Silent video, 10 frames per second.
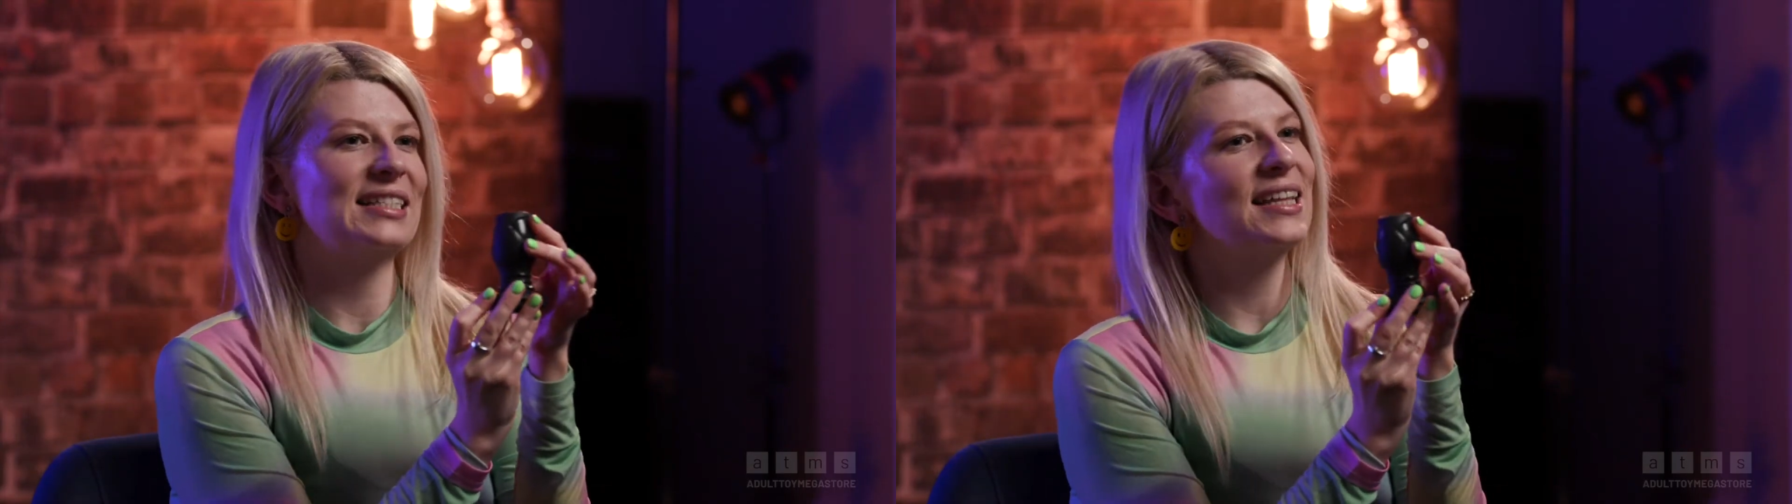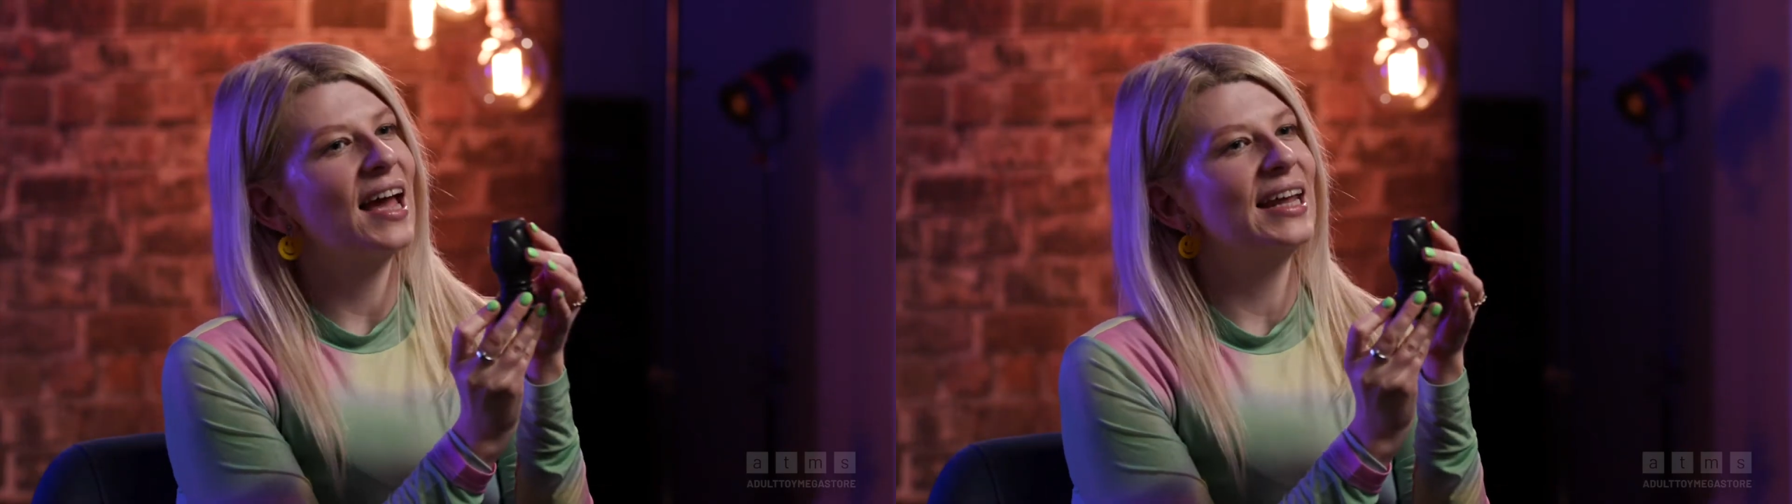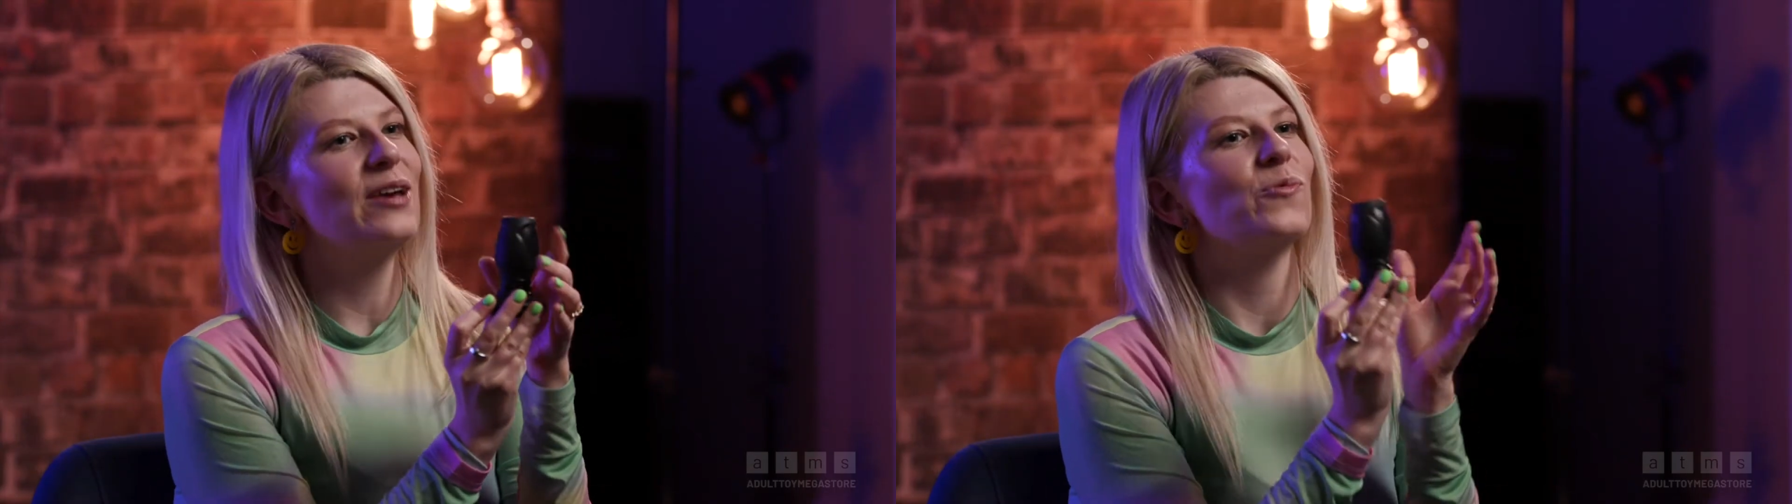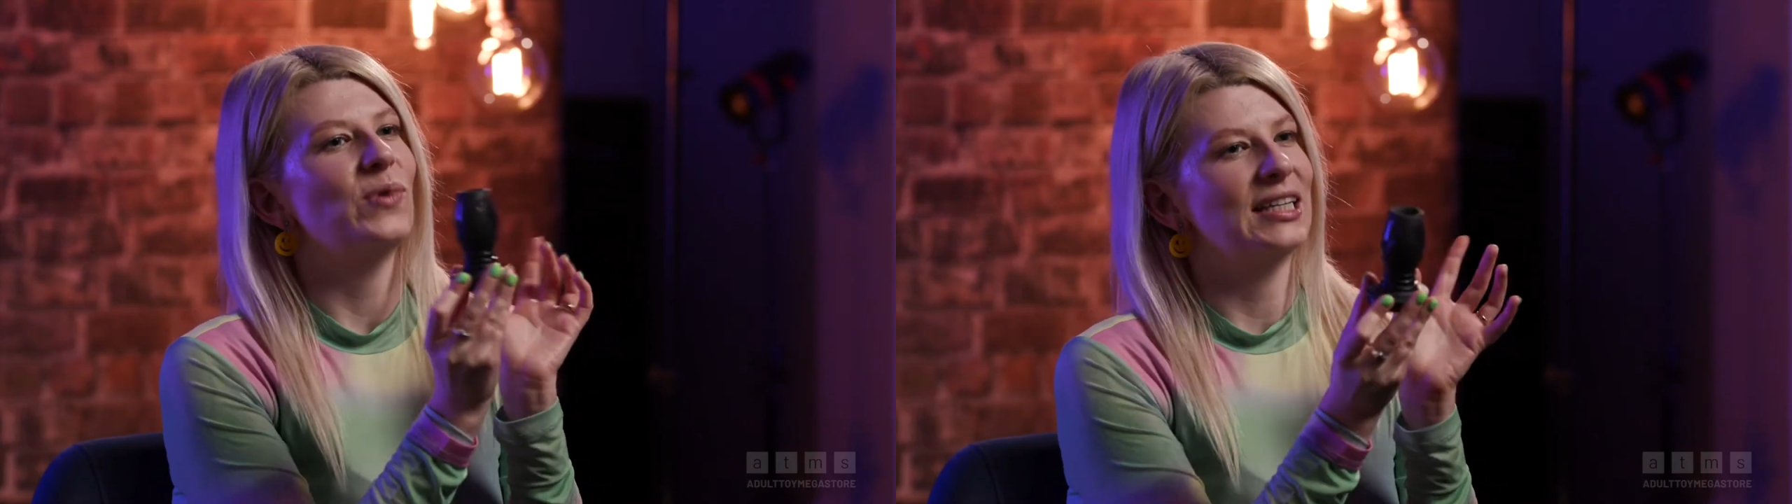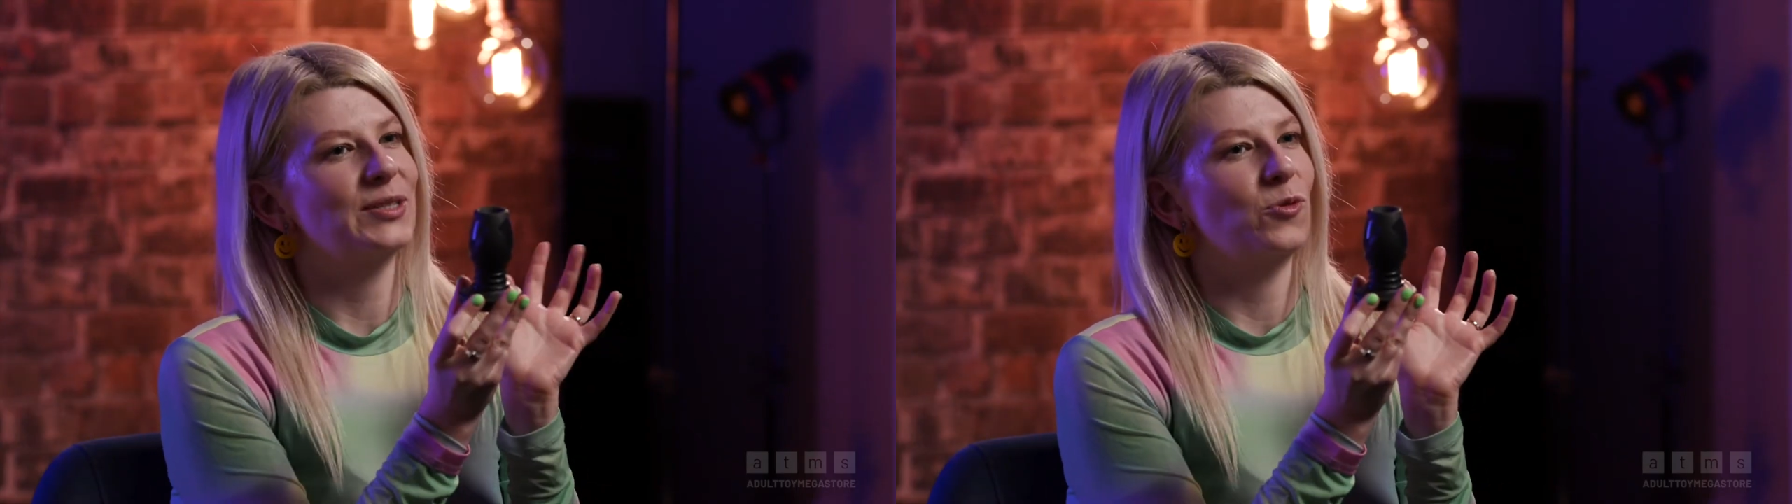slightly
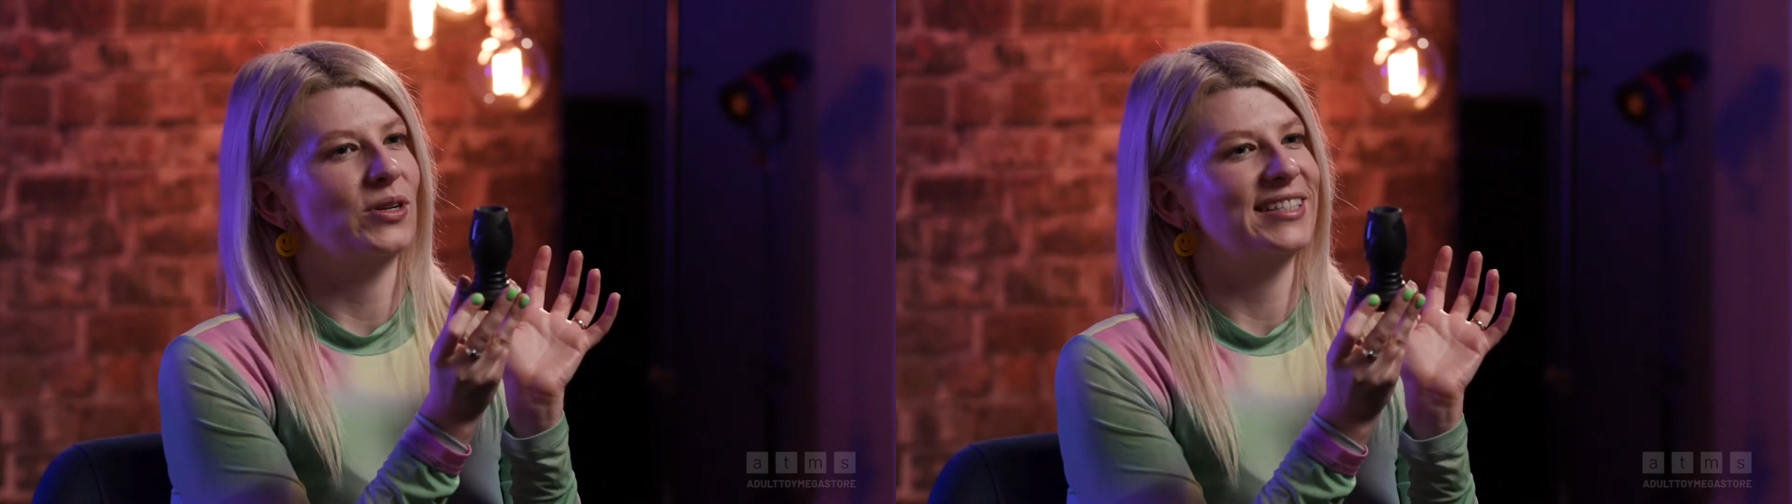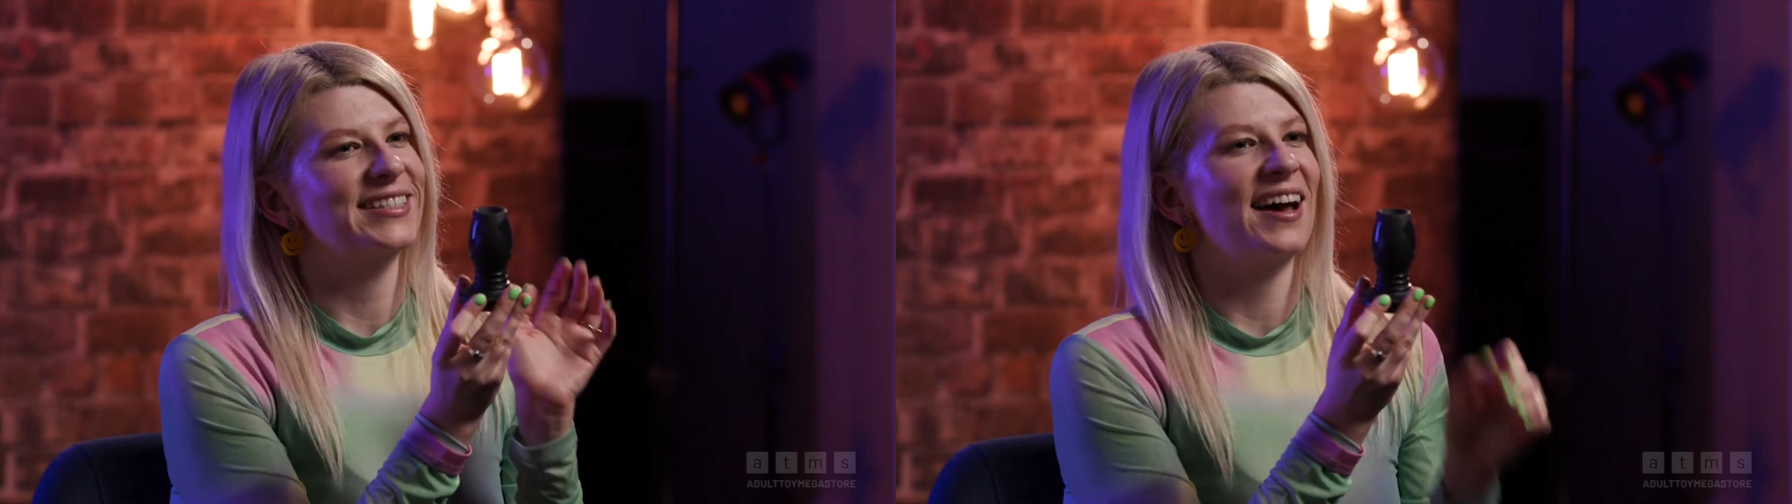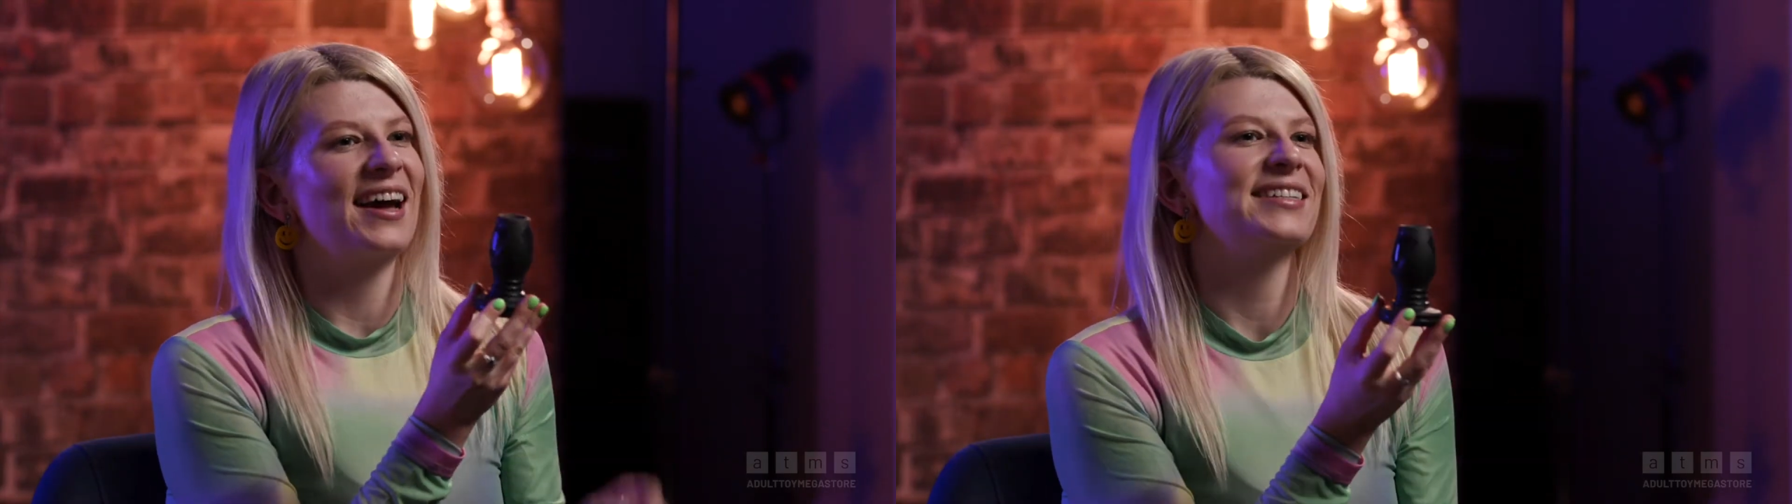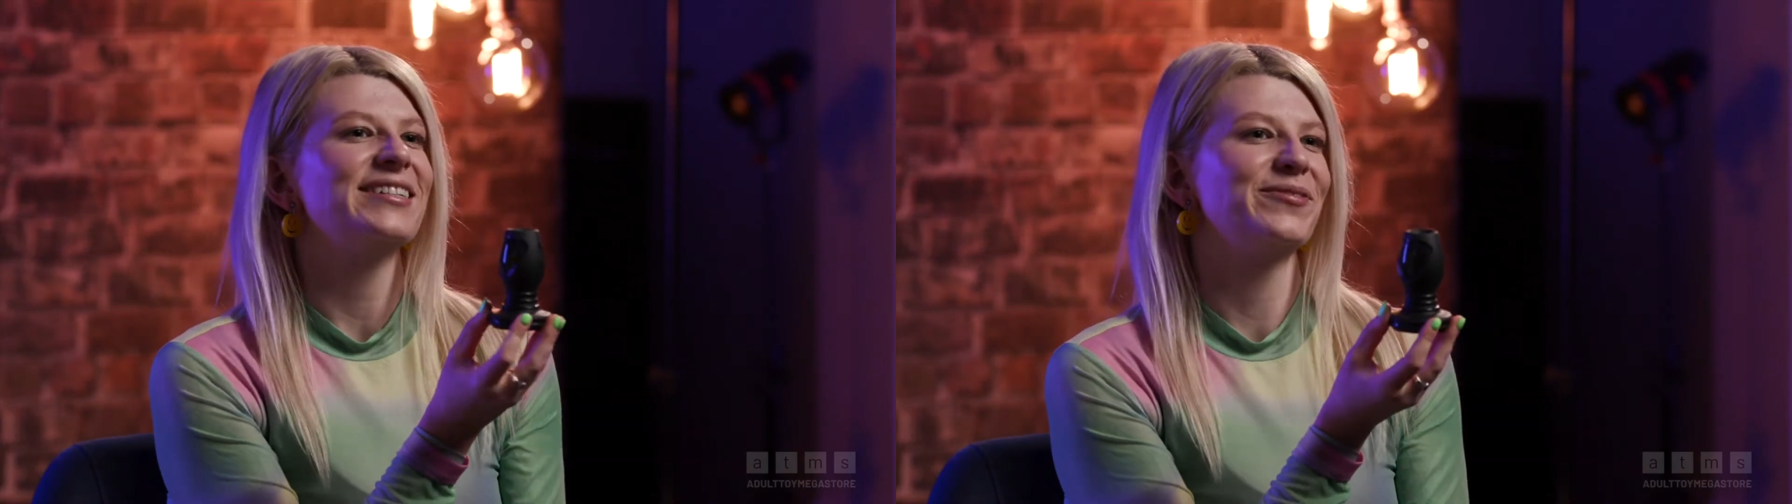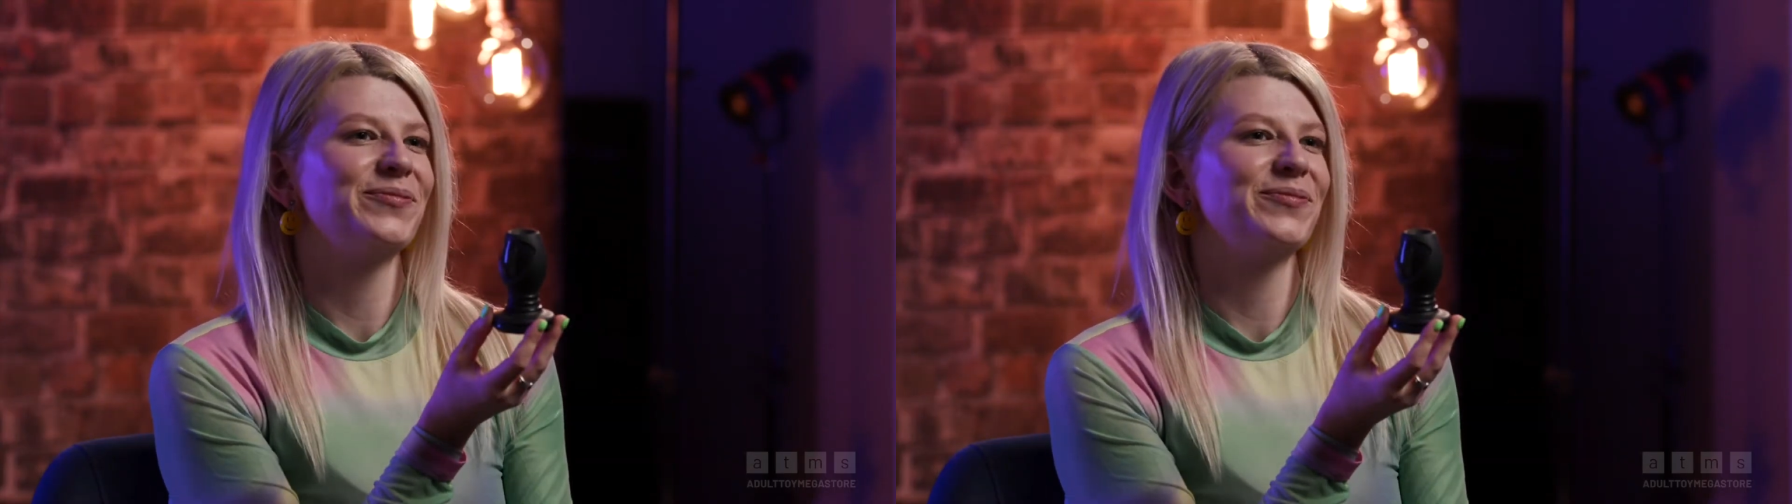when it's worn inside.